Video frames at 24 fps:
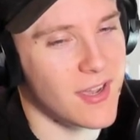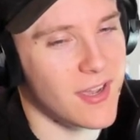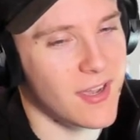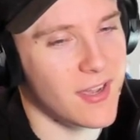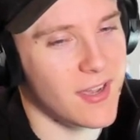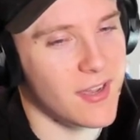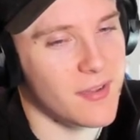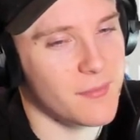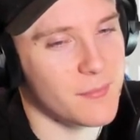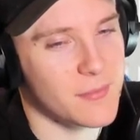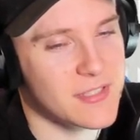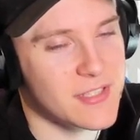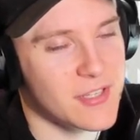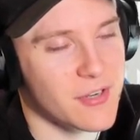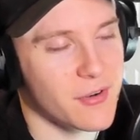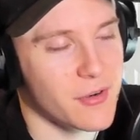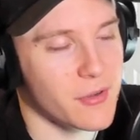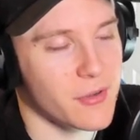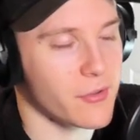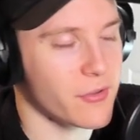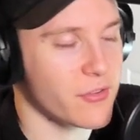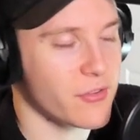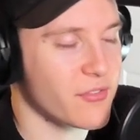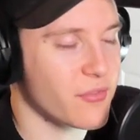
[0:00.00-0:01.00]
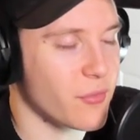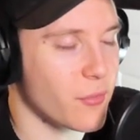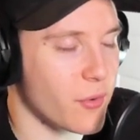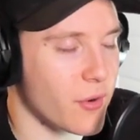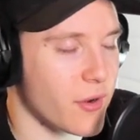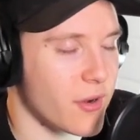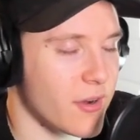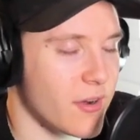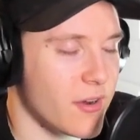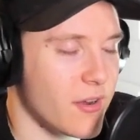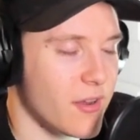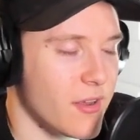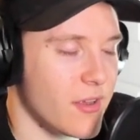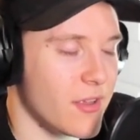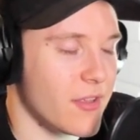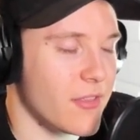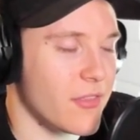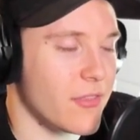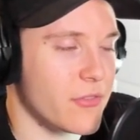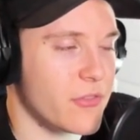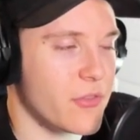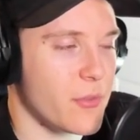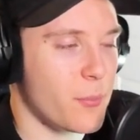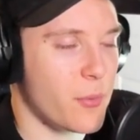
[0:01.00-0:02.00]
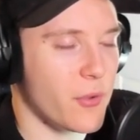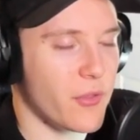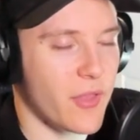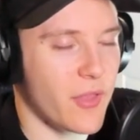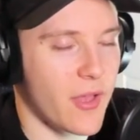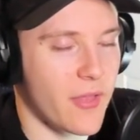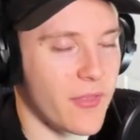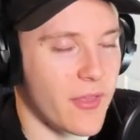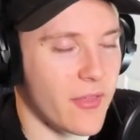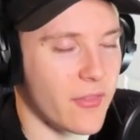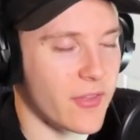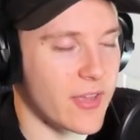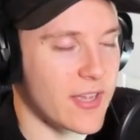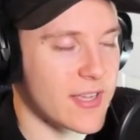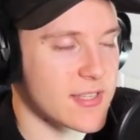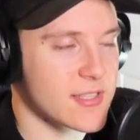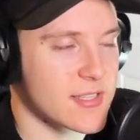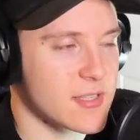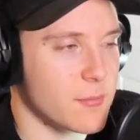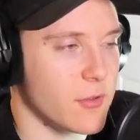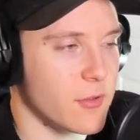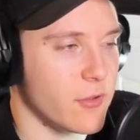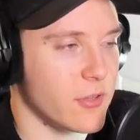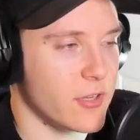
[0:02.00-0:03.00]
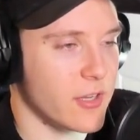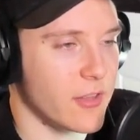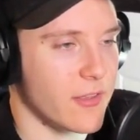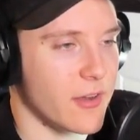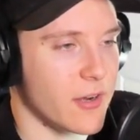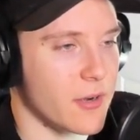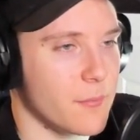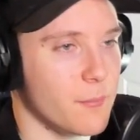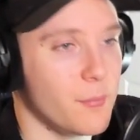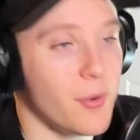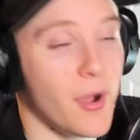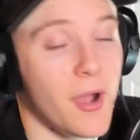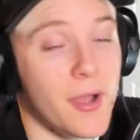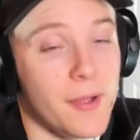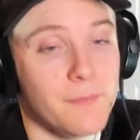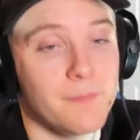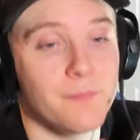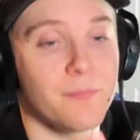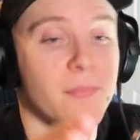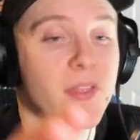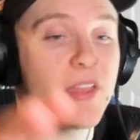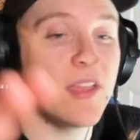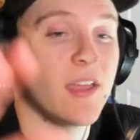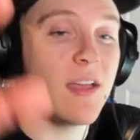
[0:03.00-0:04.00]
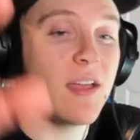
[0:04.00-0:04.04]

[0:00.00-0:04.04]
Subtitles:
materials to put on that last ability there. But